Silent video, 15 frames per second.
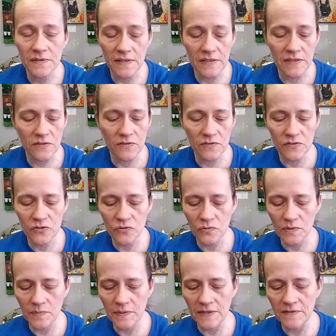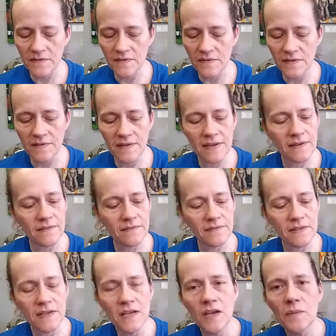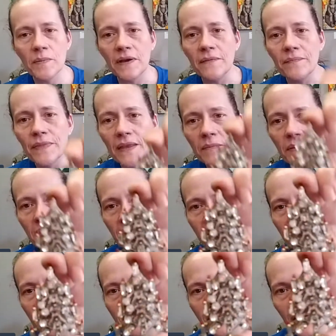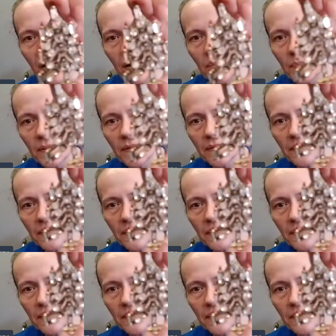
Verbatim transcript: I used jewelry pieces in that. But pick this up.